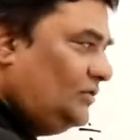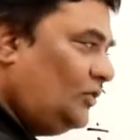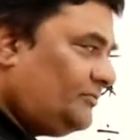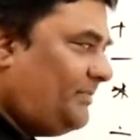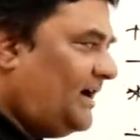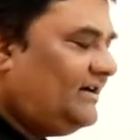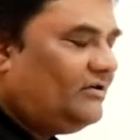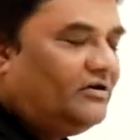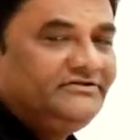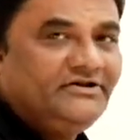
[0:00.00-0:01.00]
notepad
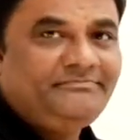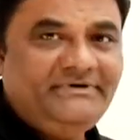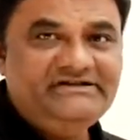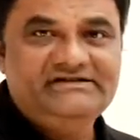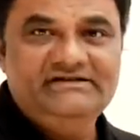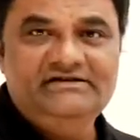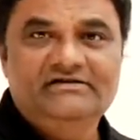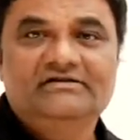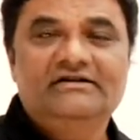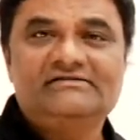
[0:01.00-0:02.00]
on your PC
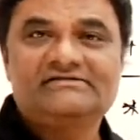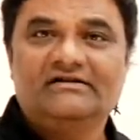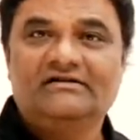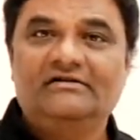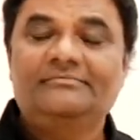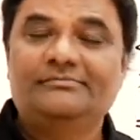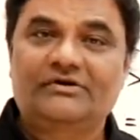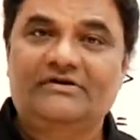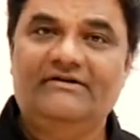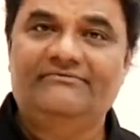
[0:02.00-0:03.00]
is a
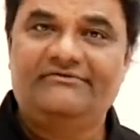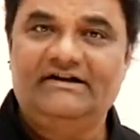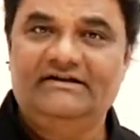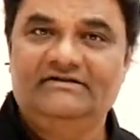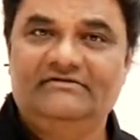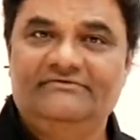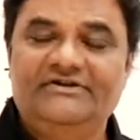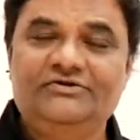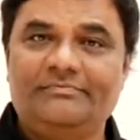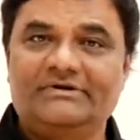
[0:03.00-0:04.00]
program file. When
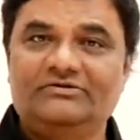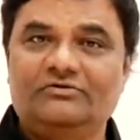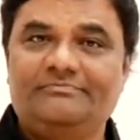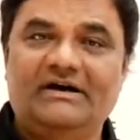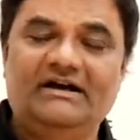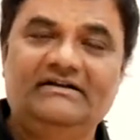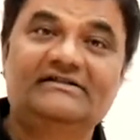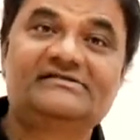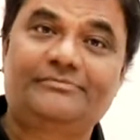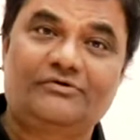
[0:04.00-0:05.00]
you open notepad,
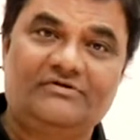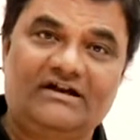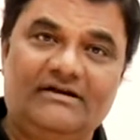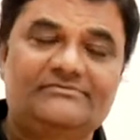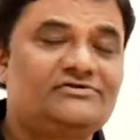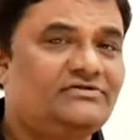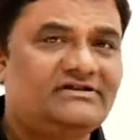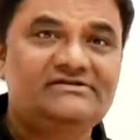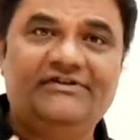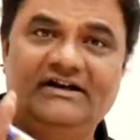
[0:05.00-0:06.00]
it's a program. So there
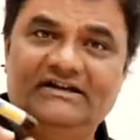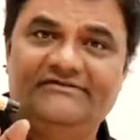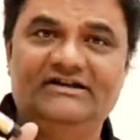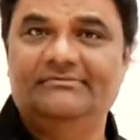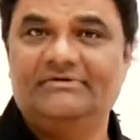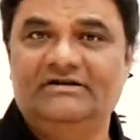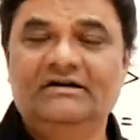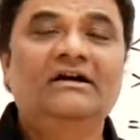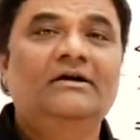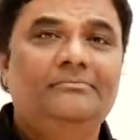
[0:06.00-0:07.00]
is a file available.
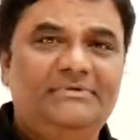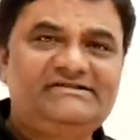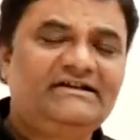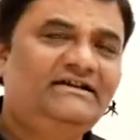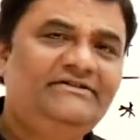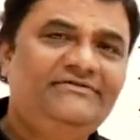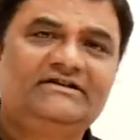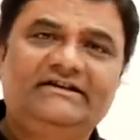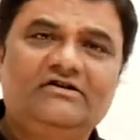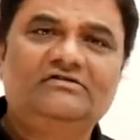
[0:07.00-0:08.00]
Basically, we
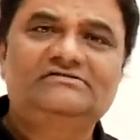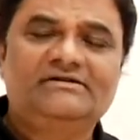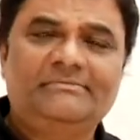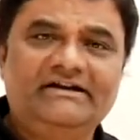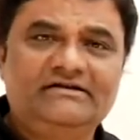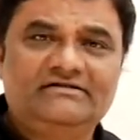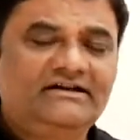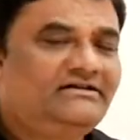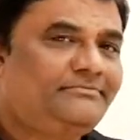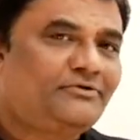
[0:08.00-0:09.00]
click on some icon
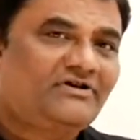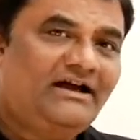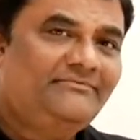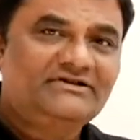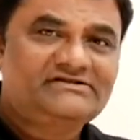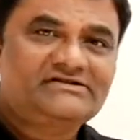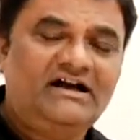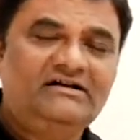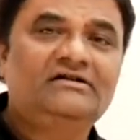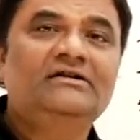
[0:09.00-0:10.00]
and the program will
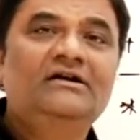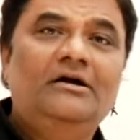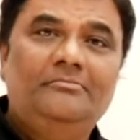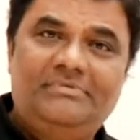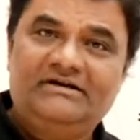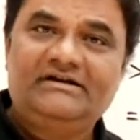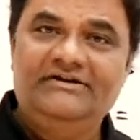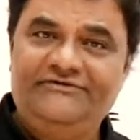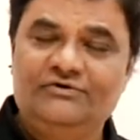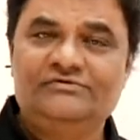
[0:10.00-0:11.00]
start. But
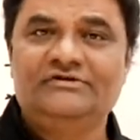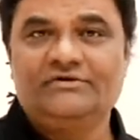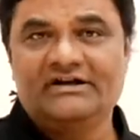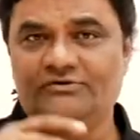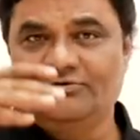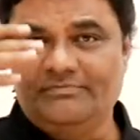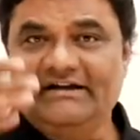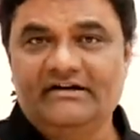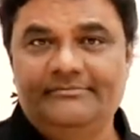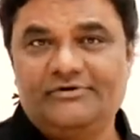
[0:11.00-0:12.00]
if you look into my
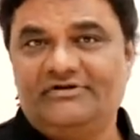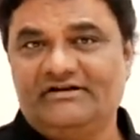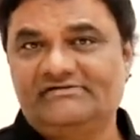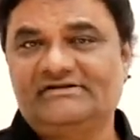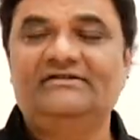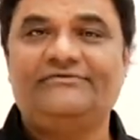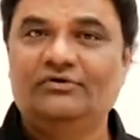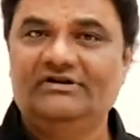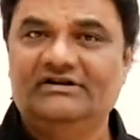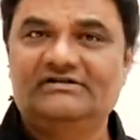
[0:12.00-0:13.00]
computers and
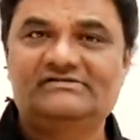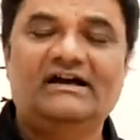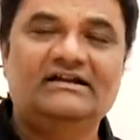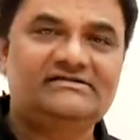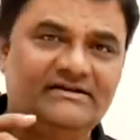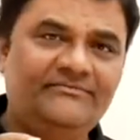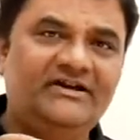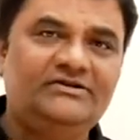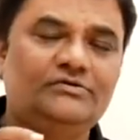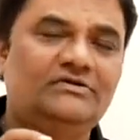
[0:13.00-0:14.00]
folders, and
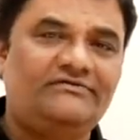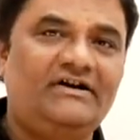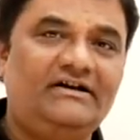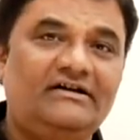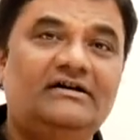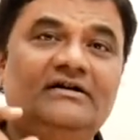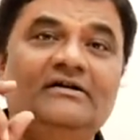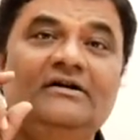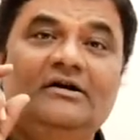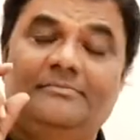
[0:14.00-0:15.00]
somewhere you will find a
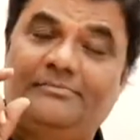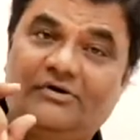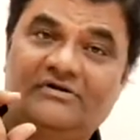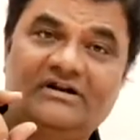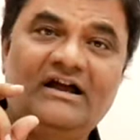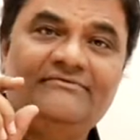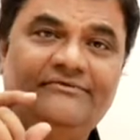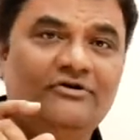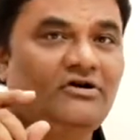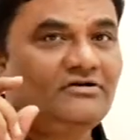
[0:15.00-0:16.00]
program
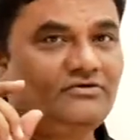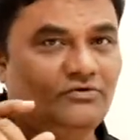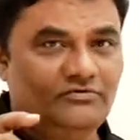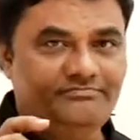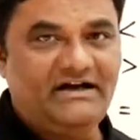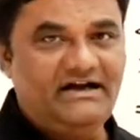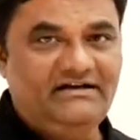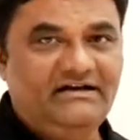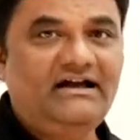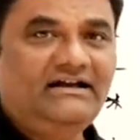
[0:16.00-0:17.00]
for
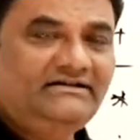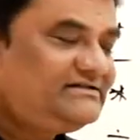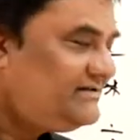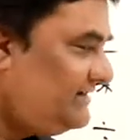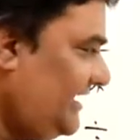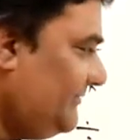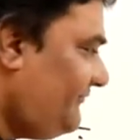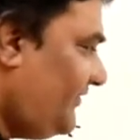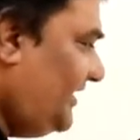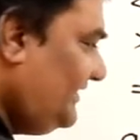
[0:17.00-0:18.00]
notepad, and its name,
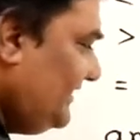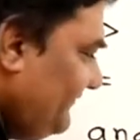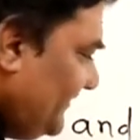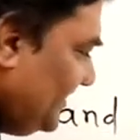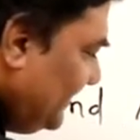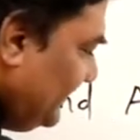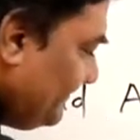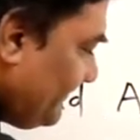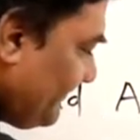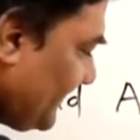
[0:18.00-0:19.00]
file name will be
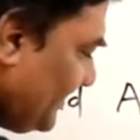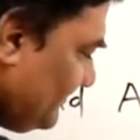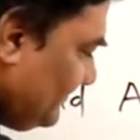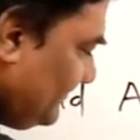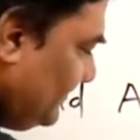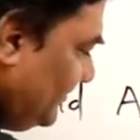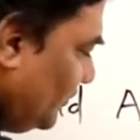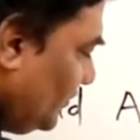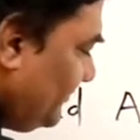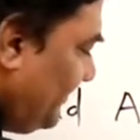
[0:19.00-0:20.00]

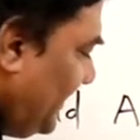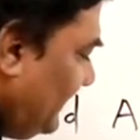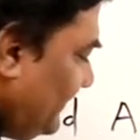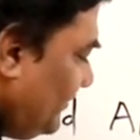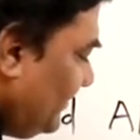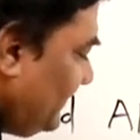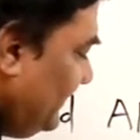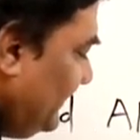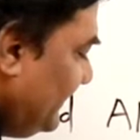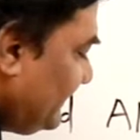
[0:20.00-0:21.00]

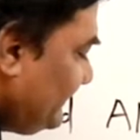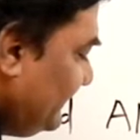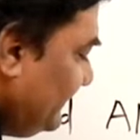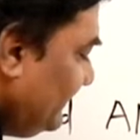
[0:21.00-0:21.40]
notepad.exe.